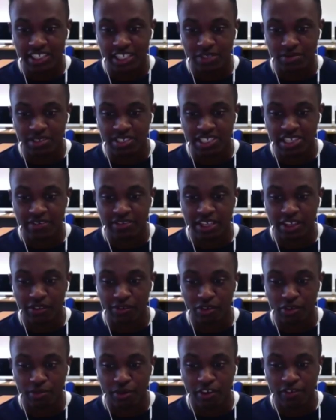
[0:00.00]
ease of access when
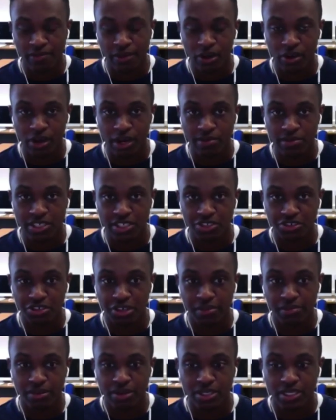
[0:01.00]
sifting through both
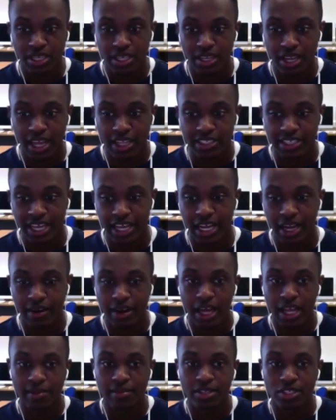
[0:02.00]
programs, as you can put in
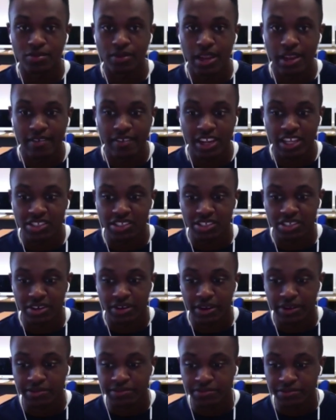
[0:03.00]
and take out elements
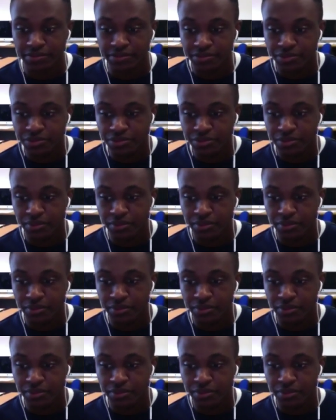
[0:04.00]
whenever necessary.